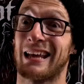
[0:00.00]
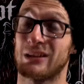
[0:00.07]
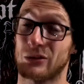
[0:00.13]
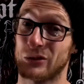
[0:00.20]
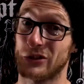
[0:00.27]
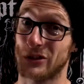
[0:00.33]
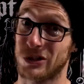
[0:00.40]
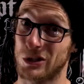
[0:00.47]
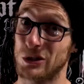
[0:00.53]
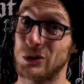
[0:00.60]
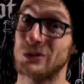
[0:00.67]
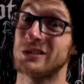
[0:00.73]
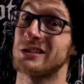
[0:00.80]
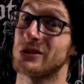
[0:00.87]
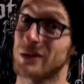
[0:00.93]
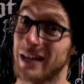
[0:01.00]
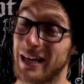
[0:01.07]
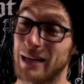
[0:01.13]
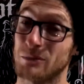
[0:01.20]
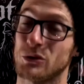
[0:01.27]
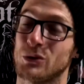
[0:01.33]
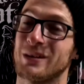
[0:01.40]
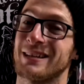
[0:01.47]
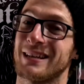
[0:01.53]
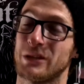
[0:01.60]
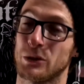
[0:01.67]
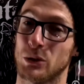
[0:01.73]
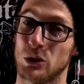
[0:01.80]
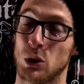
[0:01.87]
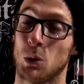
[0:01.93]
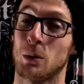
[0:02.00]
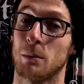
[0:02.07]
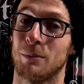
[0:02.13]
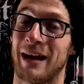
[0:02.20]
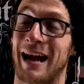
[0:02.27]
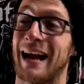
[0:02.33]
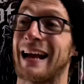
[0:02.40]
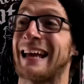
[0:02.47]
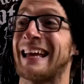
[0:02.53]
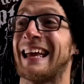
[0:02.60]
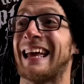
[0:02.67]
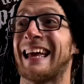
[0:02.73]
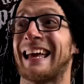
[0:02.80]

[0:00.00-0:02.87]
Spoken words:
so your glutes, your hamstring, and your lower back.